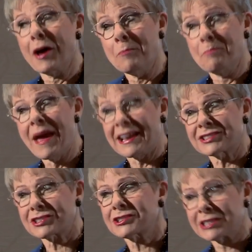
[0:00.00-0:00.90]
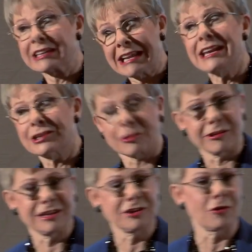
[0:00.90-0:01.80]
the best
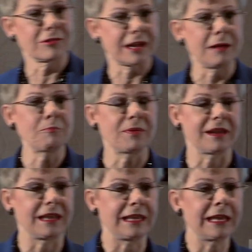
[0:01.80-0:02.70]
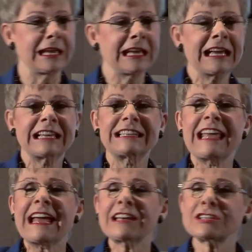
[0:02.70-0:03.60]
leader in your company.
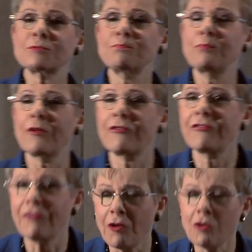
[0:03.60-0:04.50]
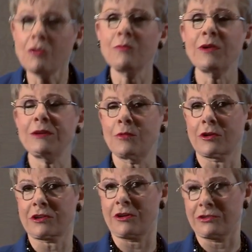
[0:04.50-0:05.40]
Let us, before we
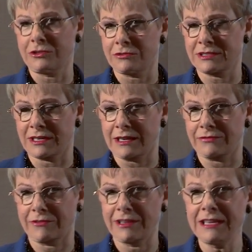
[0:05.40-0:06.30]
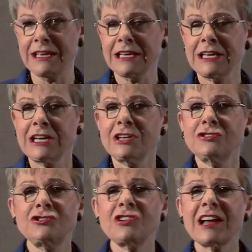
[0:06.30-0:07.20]
work on your delivery,
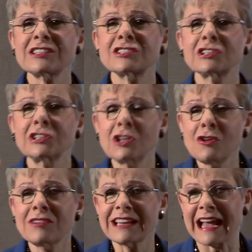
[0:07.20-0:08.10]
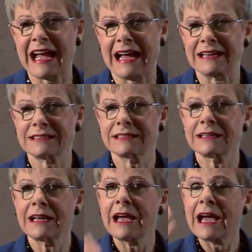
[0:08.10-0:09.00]
just look at
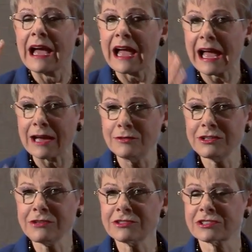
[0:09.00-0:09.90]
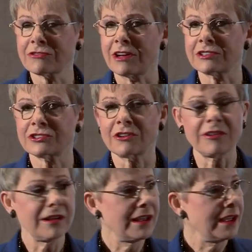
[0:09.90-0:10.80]
how do you structure,